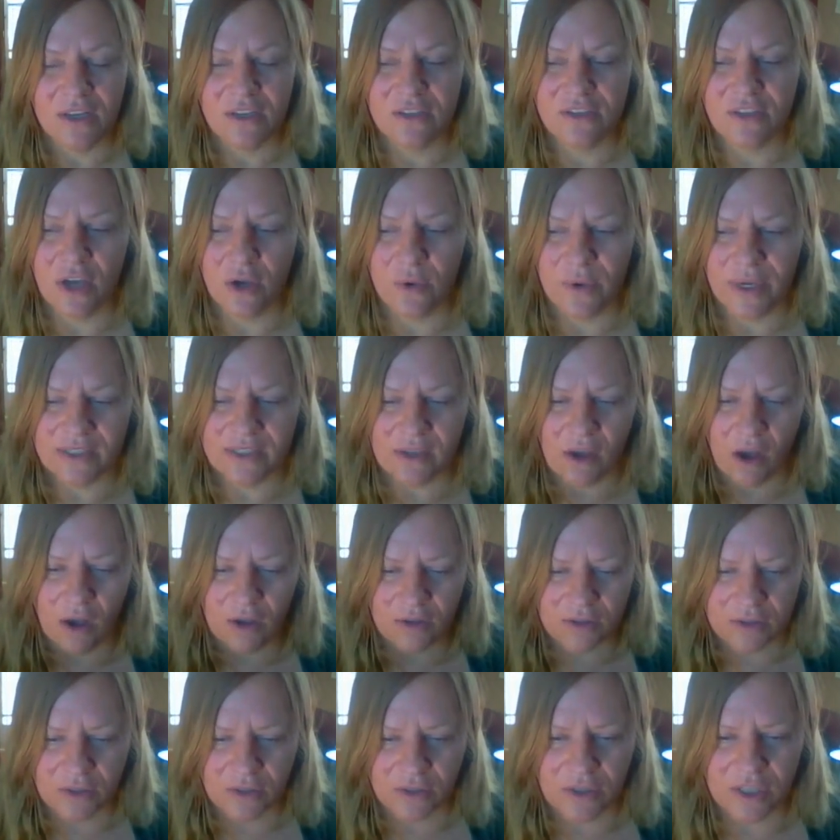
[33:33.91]
So it's
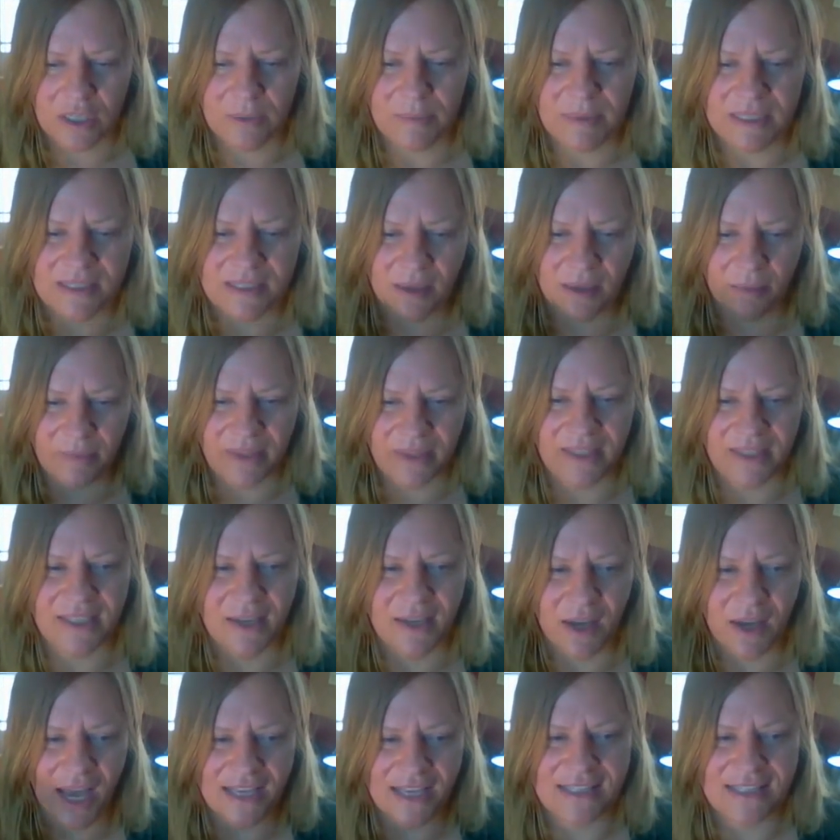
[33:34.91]
also going to be something that,